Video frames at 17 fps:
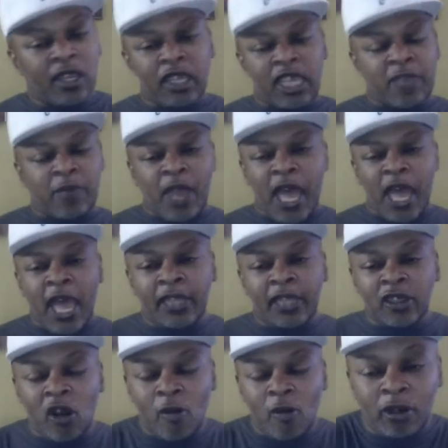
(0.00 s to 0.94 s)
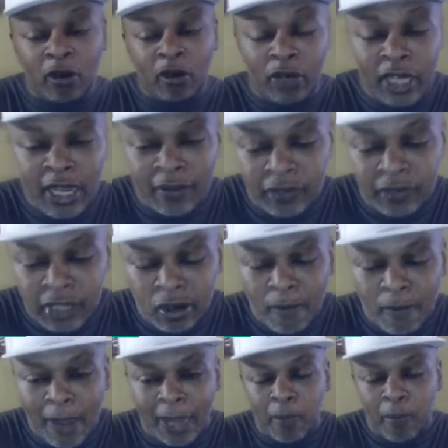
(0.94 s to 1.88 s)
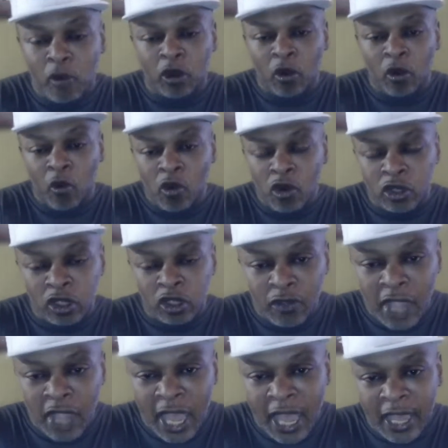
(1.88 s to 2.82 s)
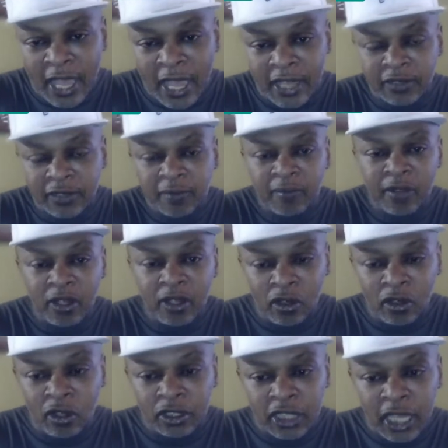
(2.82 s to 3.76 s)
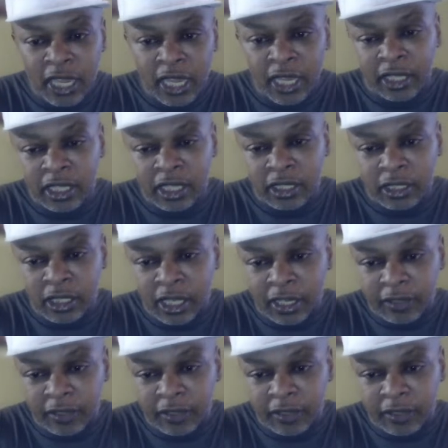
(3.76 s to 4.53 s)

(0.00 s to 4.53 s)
Keep your eyes open. Don't let nobody pour the wool over your eyes. You know what I'm saying? Yeah.